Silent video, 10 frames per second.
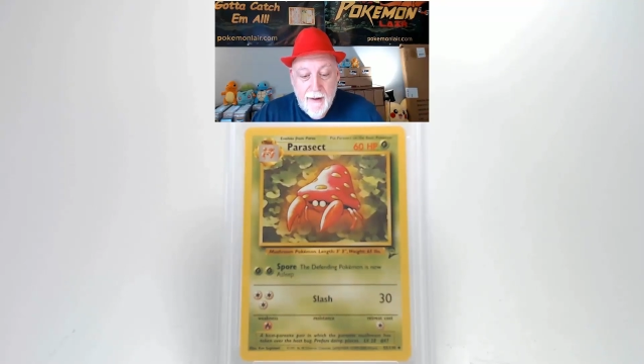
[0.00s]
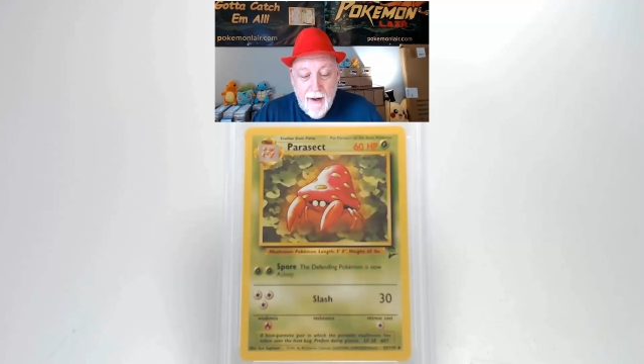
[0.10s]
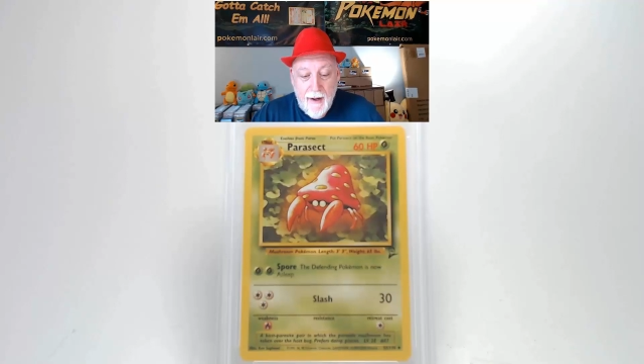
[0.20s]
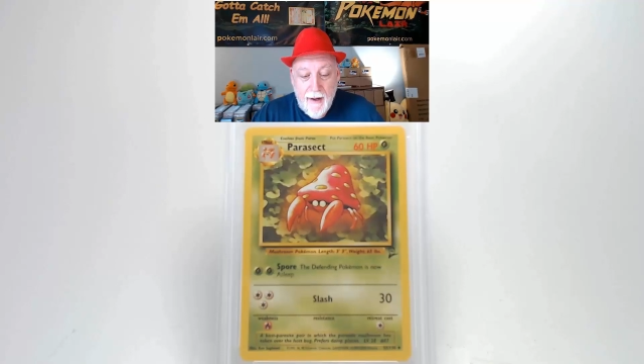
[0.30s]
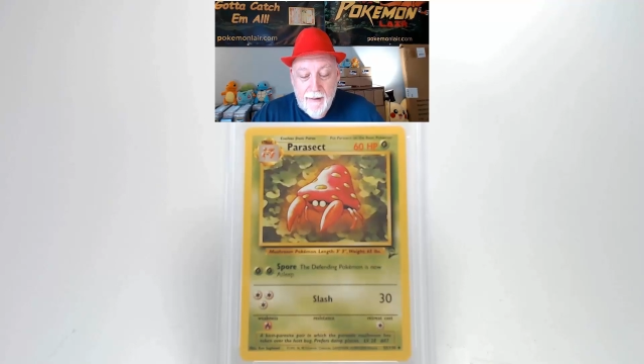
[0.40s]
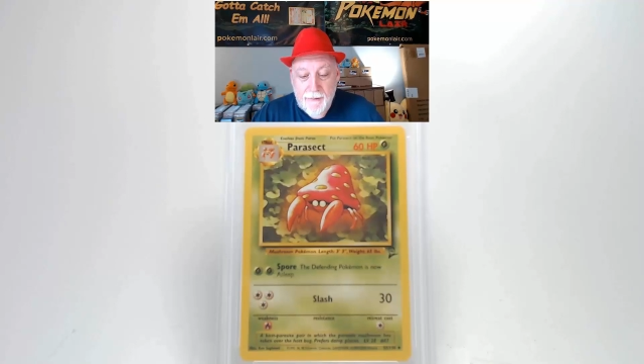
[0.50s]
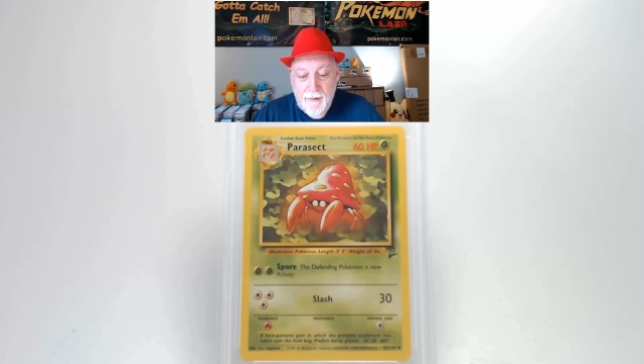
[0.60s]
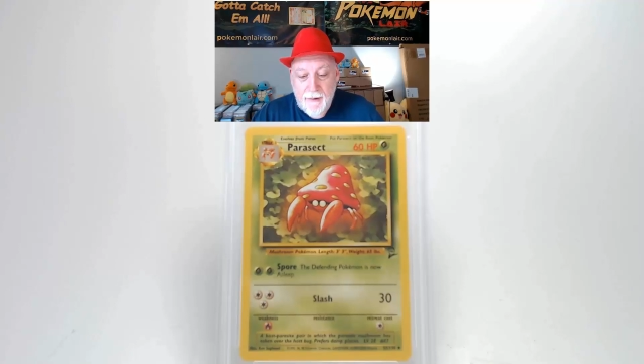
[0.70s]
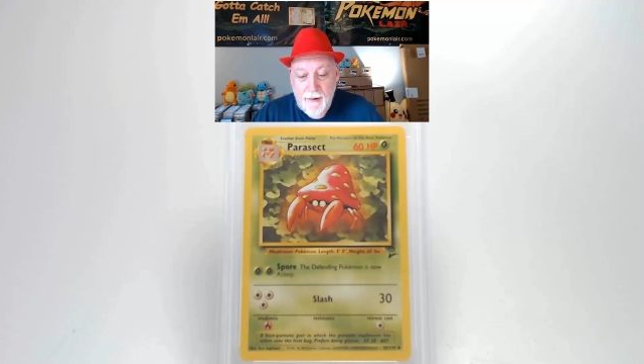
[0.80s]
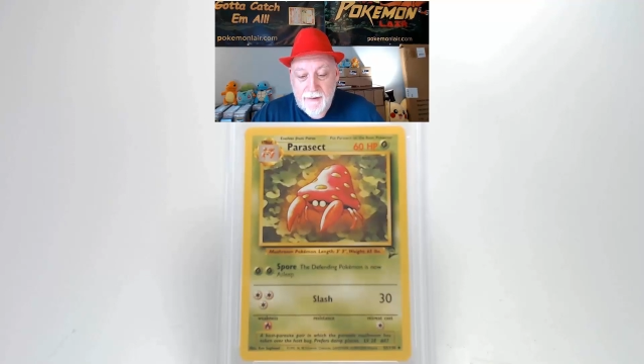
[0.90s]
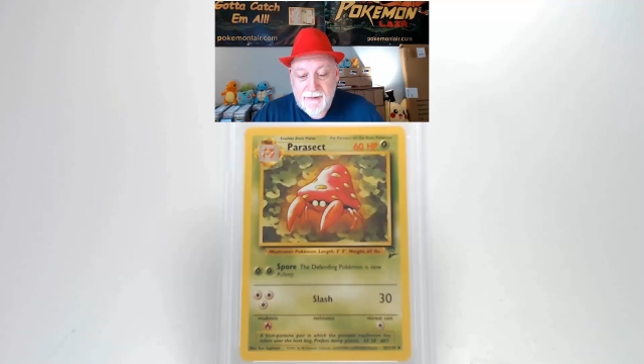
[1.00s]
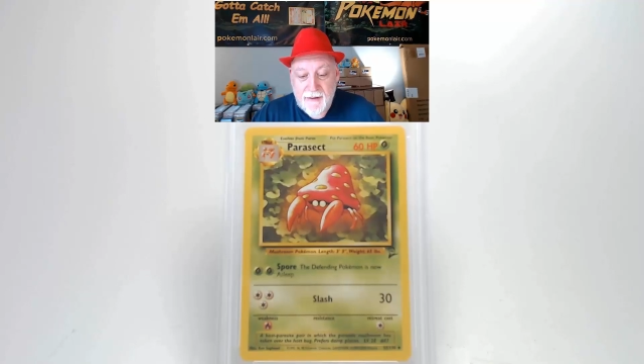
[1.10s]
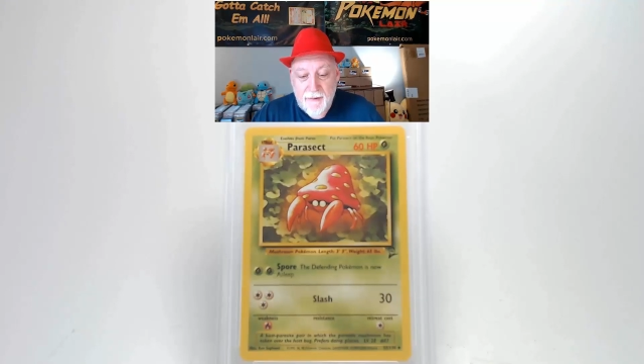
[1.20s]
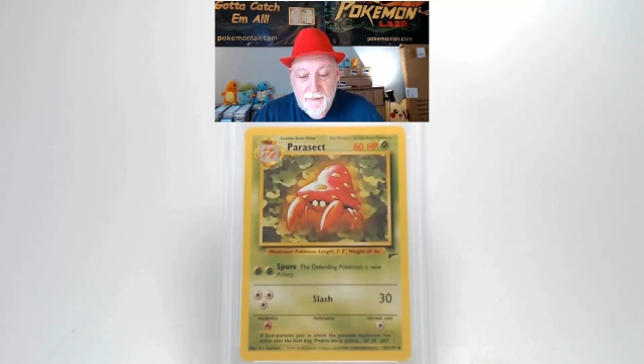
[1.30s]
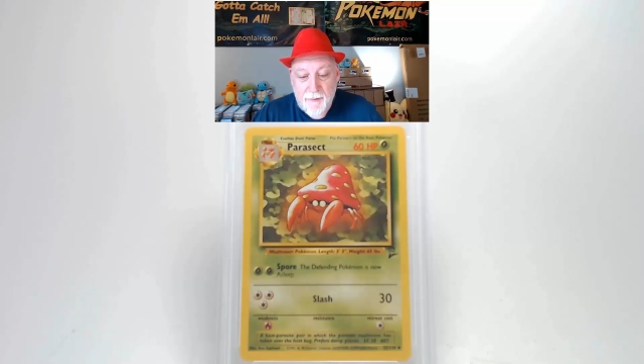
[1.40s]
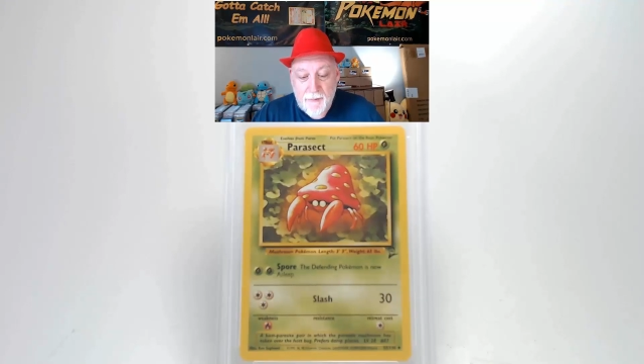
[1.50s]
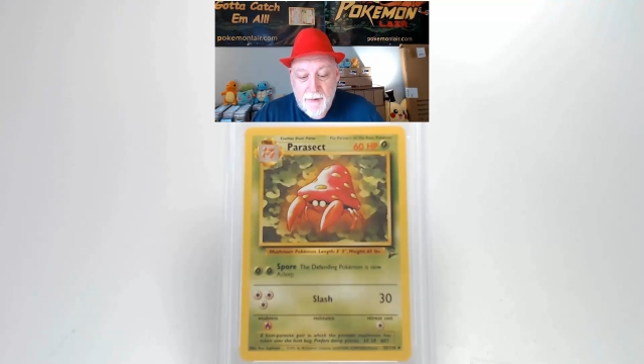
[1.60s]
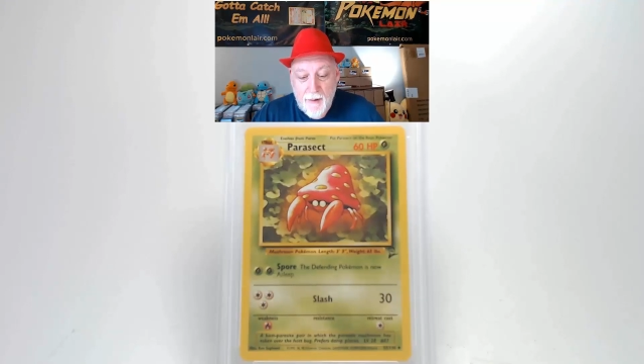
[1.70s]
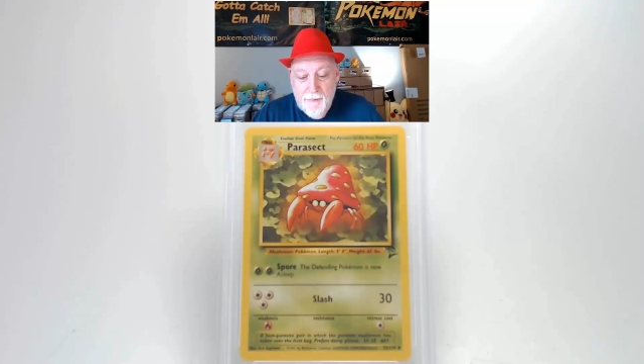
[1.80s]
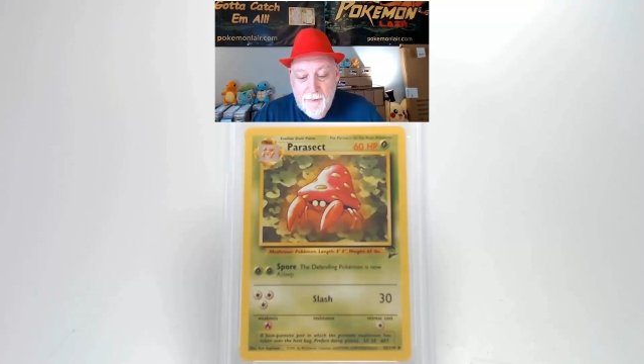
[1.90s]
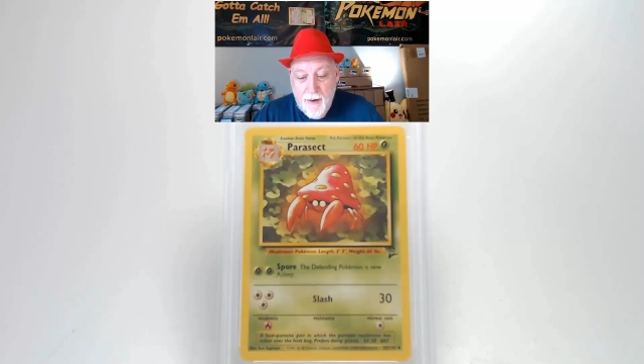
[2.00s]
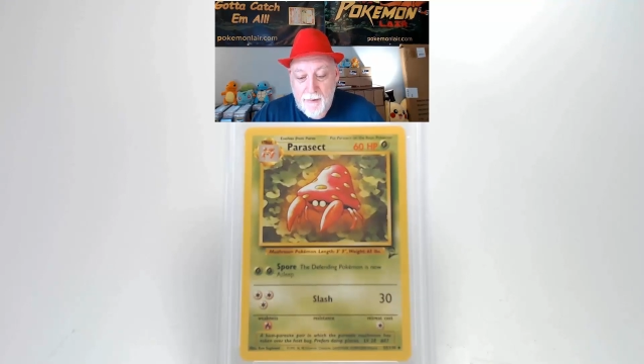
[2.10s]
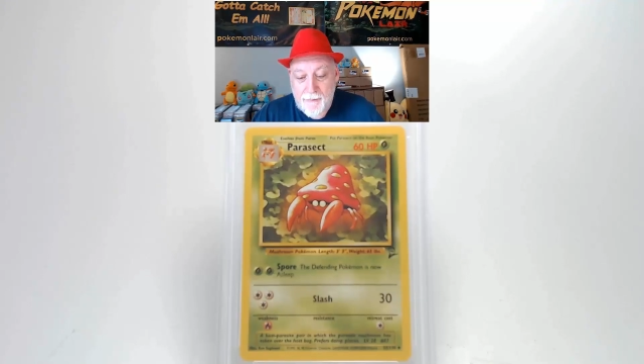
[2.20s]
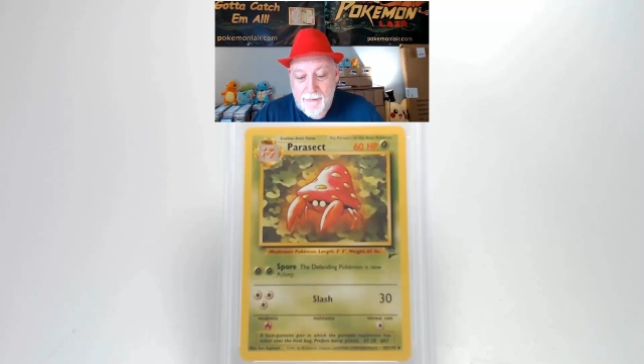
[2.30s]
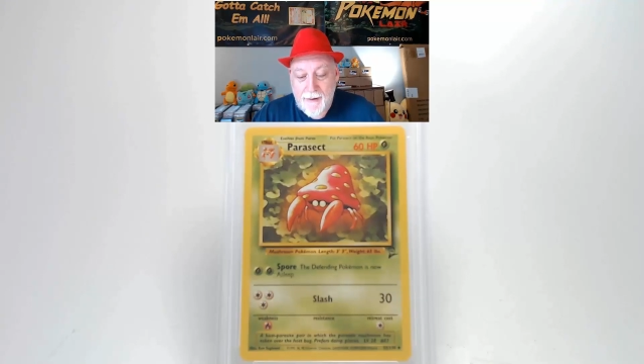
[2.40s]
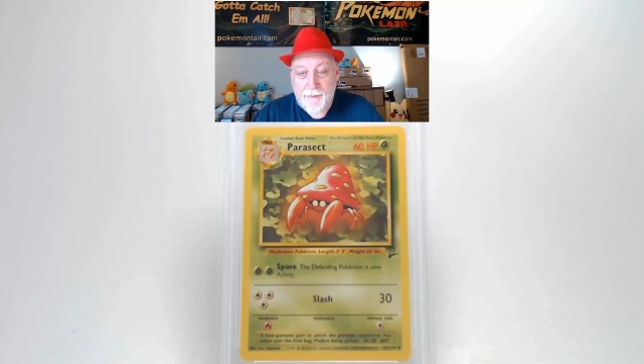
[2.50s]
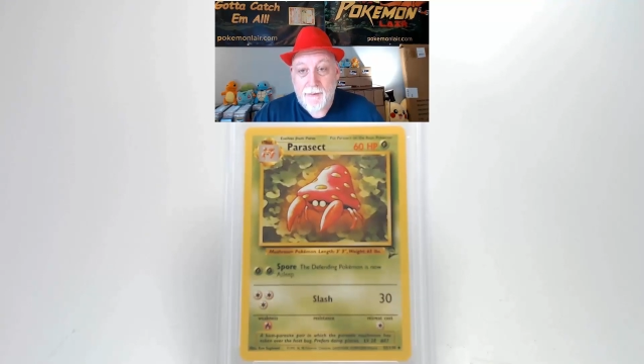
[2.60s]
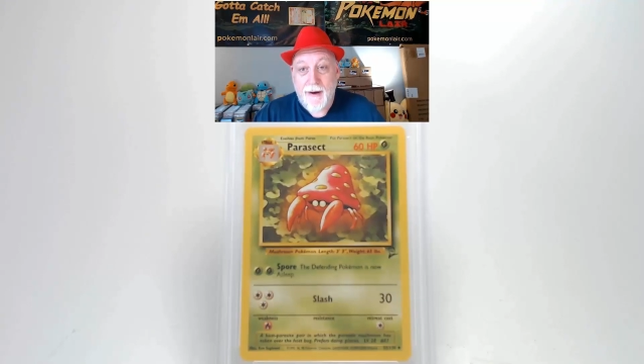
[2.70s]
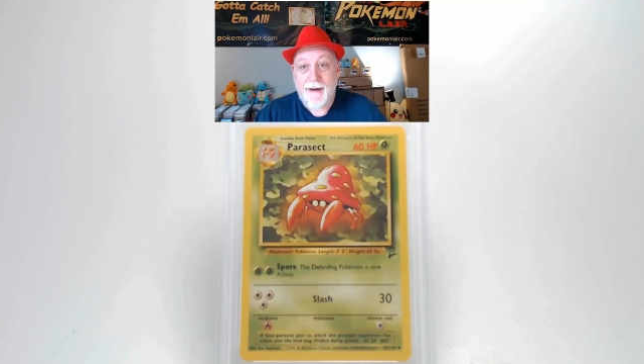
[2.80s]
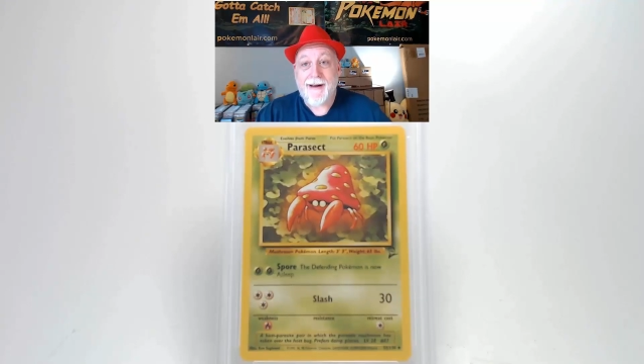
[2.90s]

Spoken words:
And looking at our centering from top to bottom and left to right,